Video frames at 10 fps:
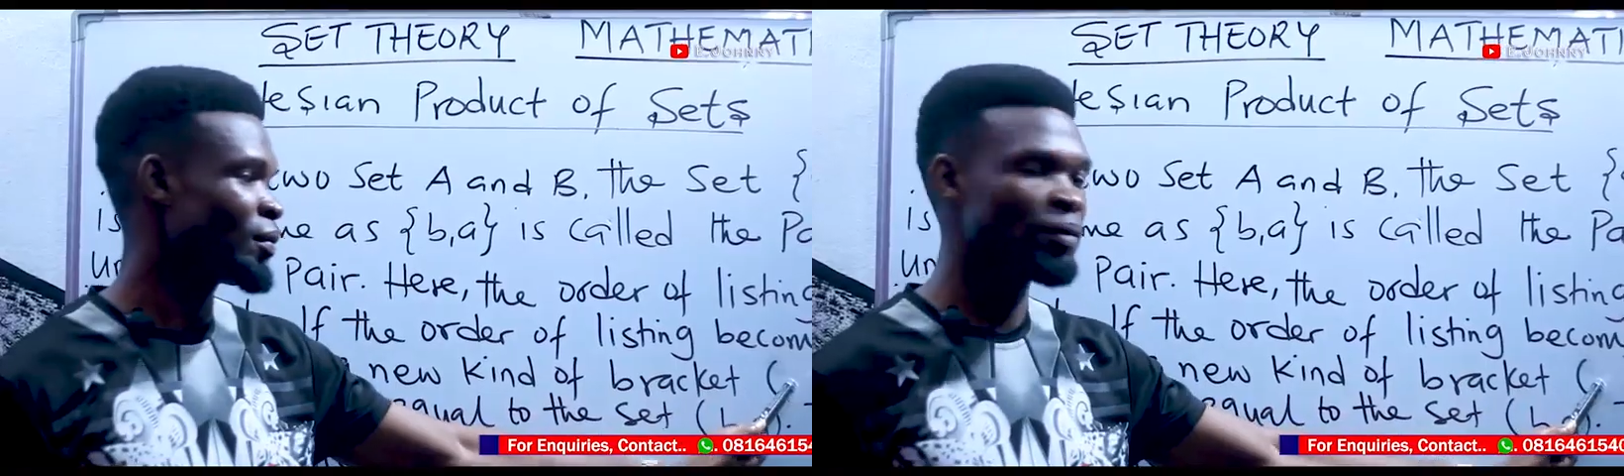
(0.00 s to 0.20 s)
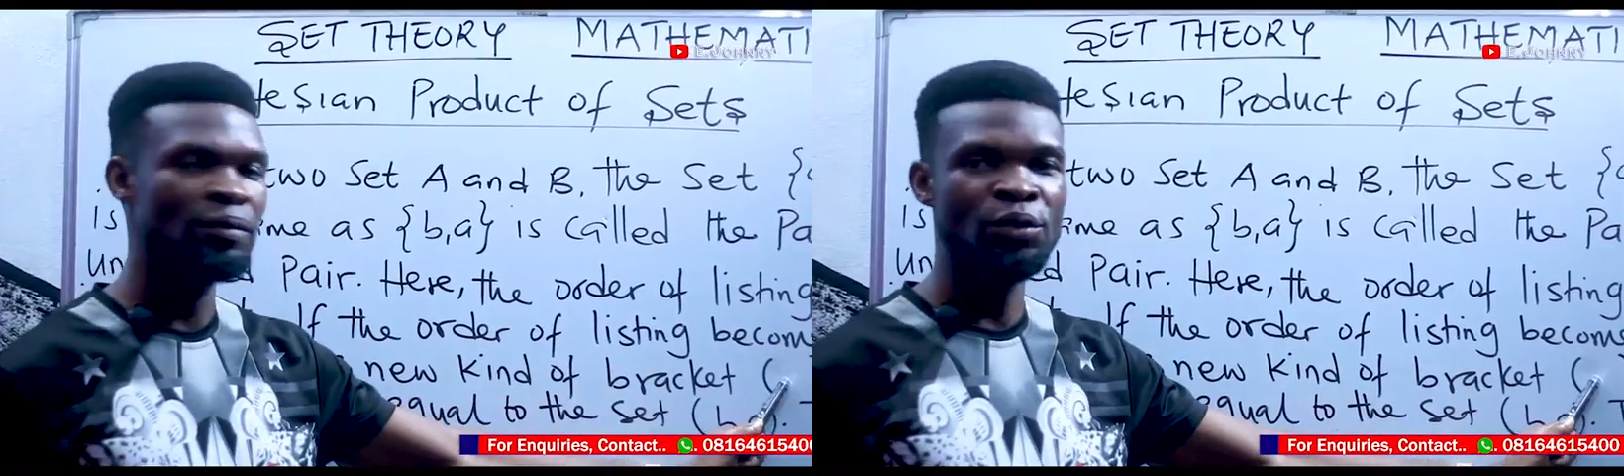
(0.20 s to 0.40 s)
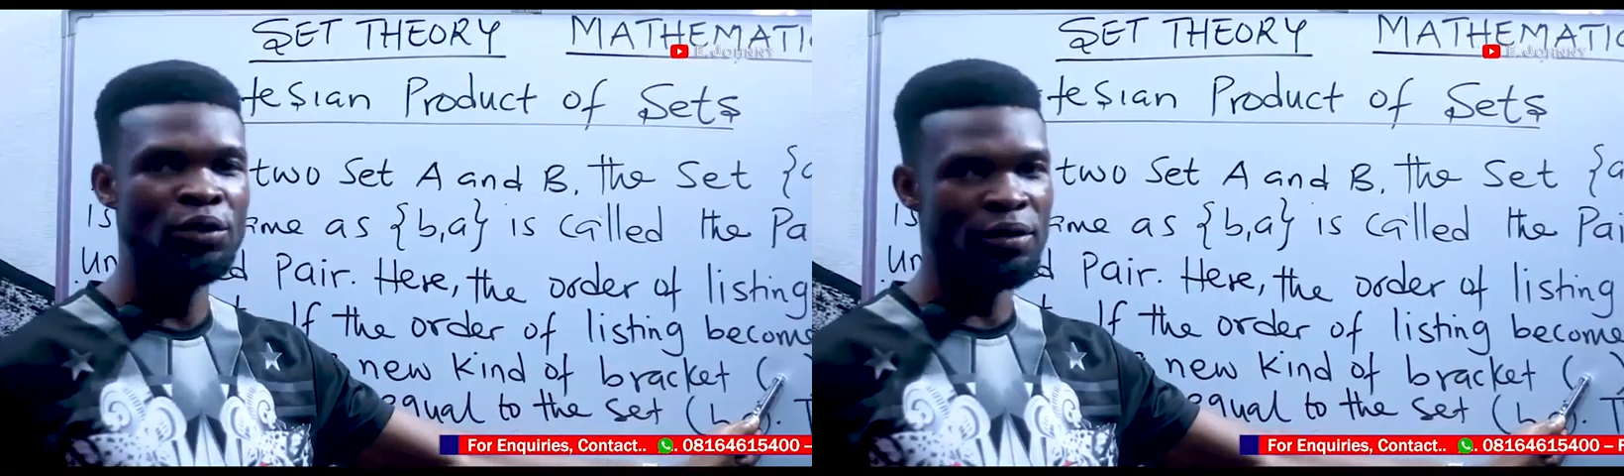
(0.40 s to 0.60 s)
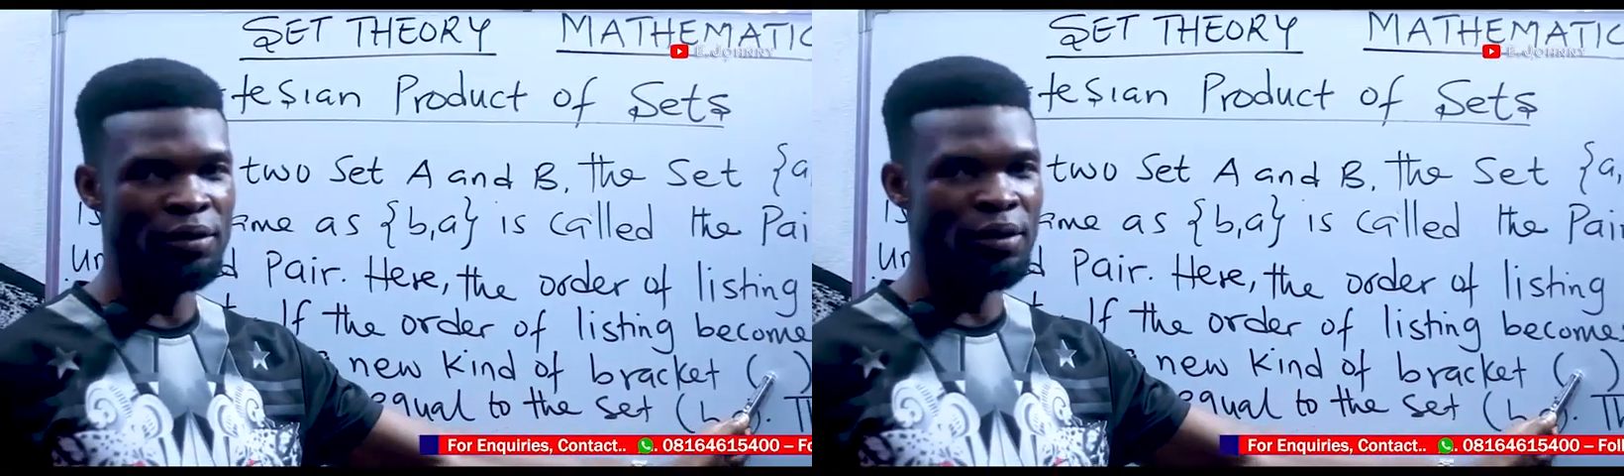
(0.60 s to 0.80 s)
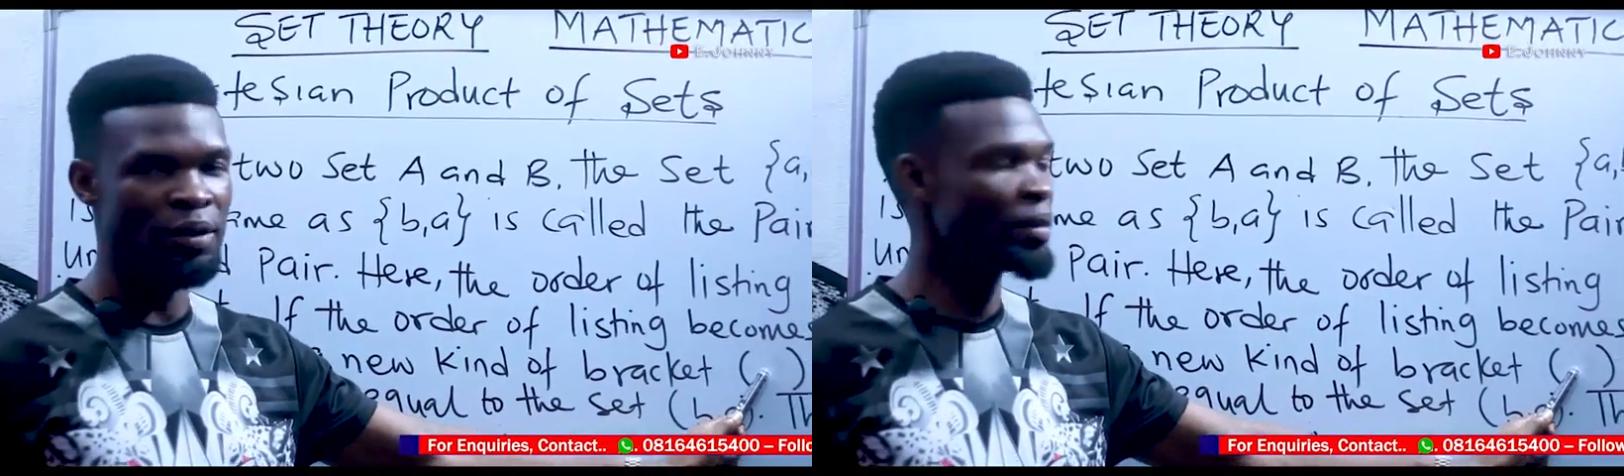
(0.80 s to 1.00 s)
which is
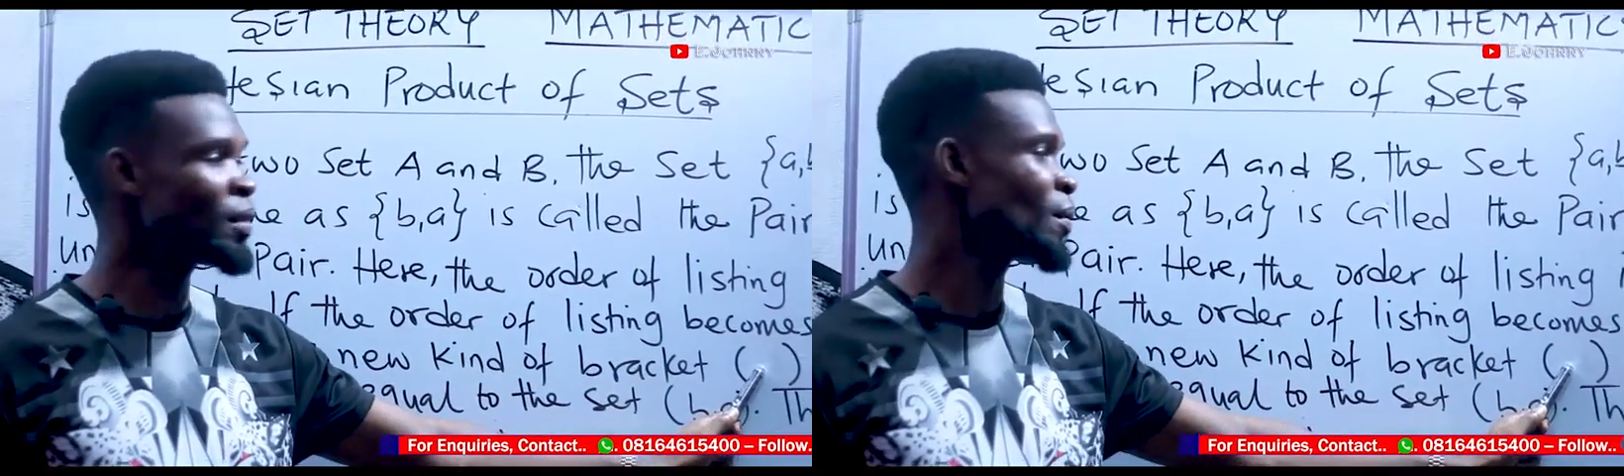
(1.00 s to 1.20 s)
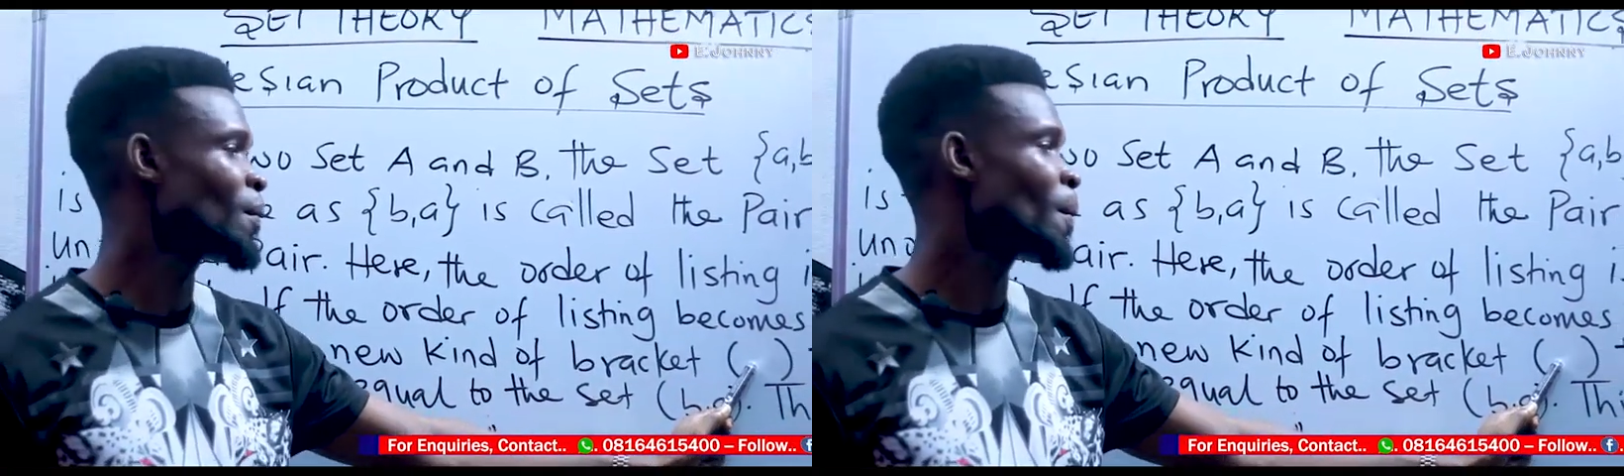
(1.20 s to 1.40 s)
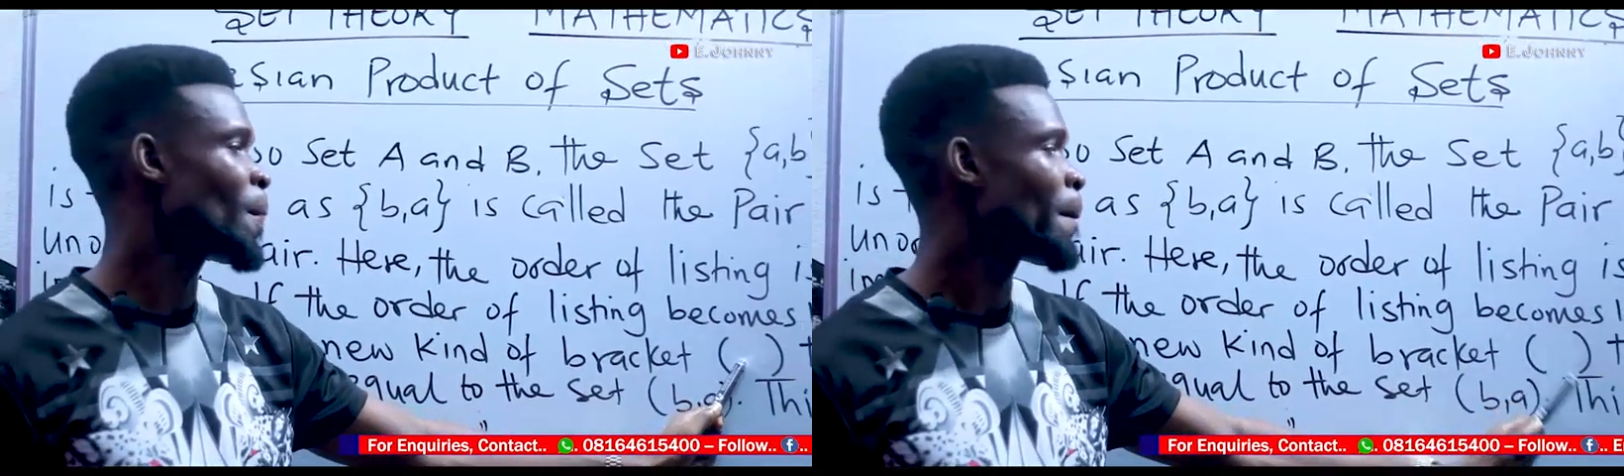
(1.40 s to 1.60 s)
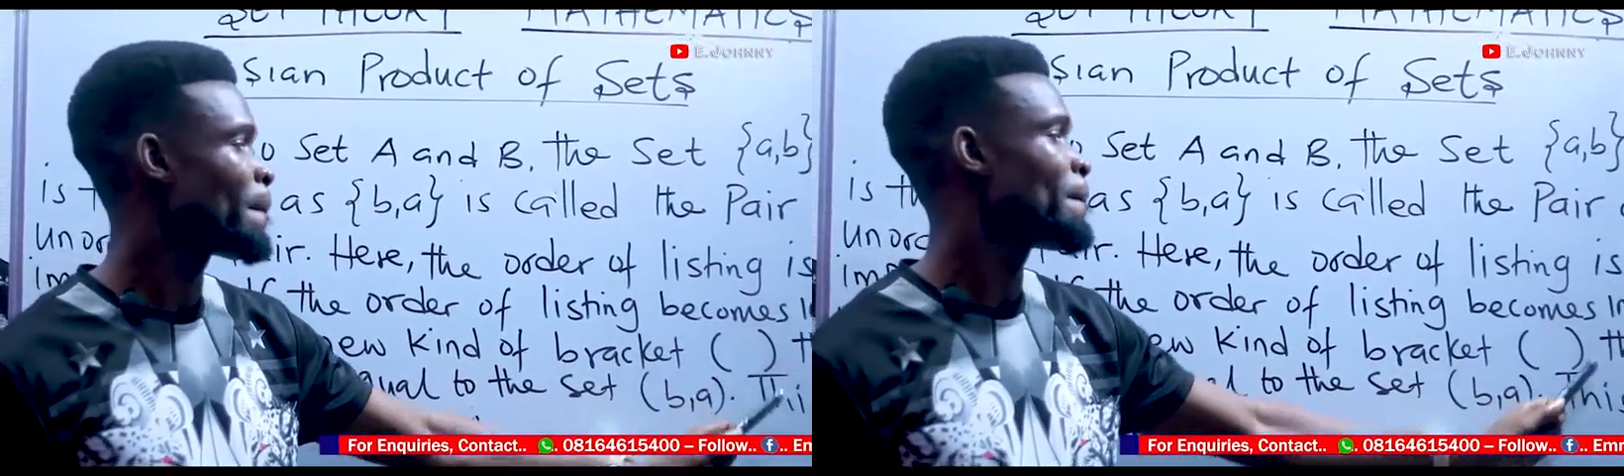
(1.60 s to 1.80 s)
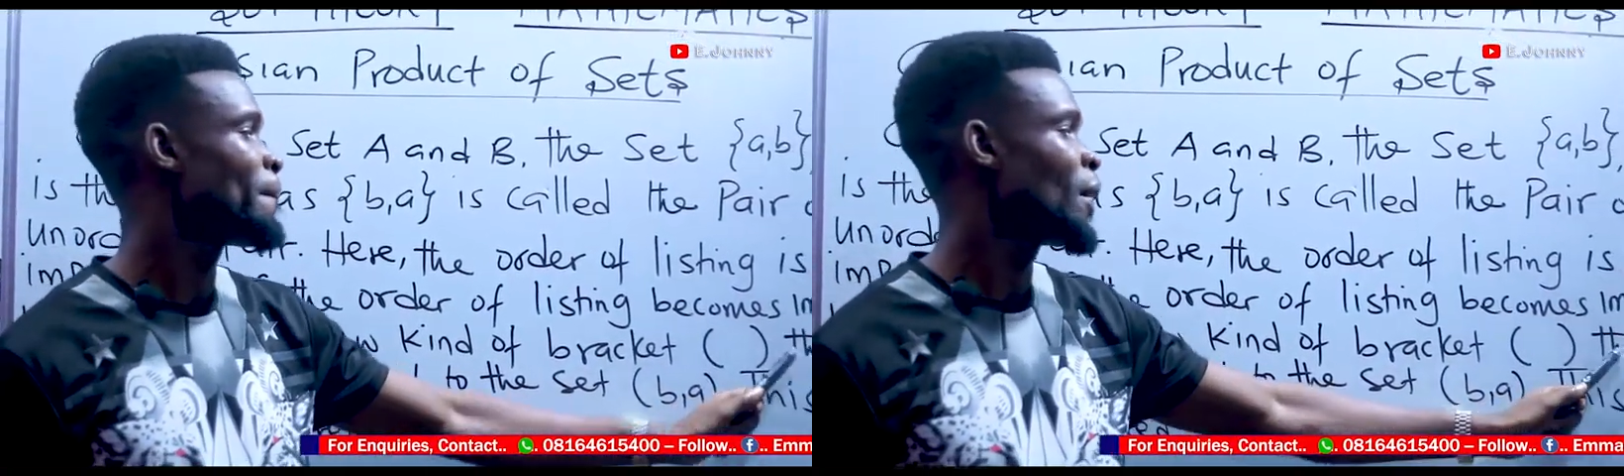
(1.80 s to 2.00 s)
this.
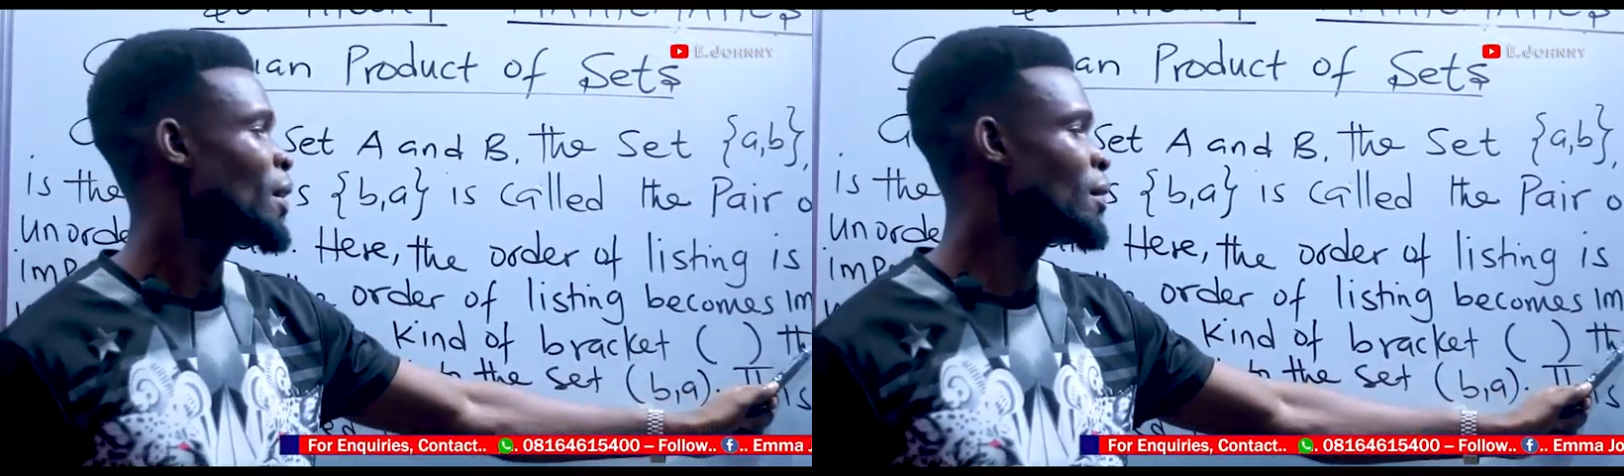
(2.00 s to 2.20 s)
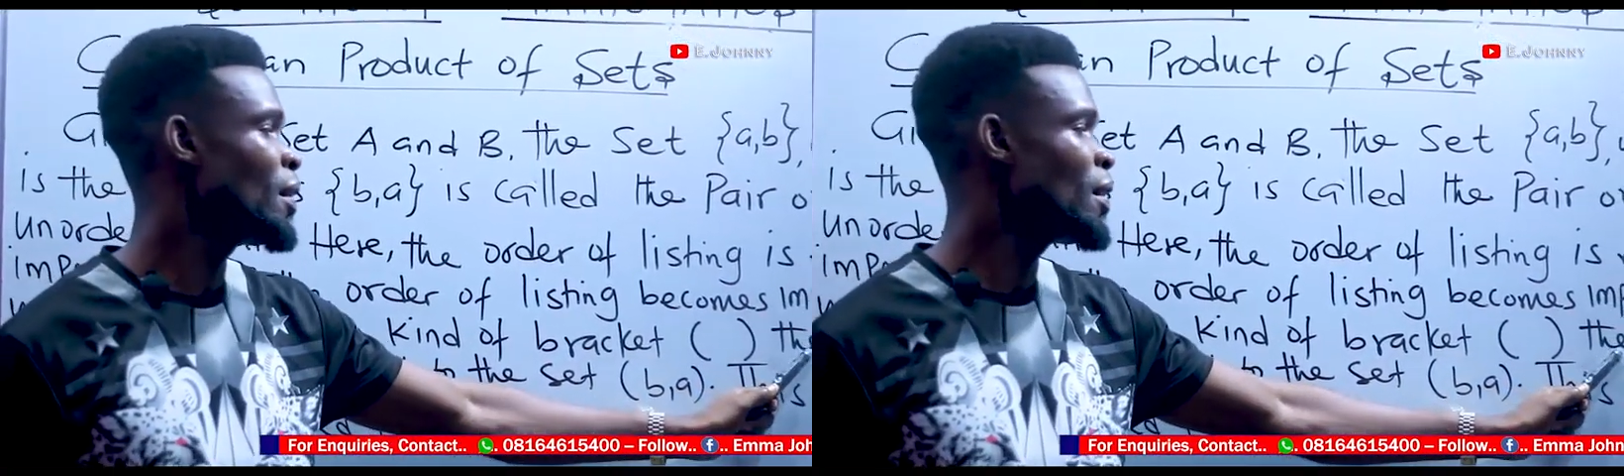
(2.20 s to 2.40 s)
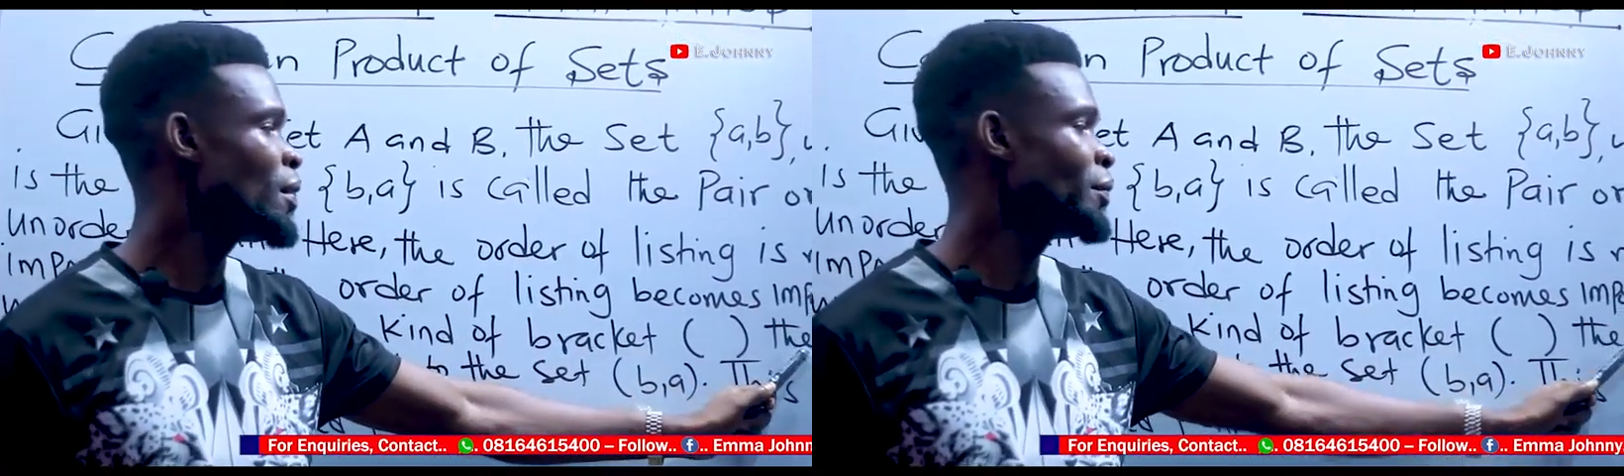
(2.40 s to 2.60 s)
Then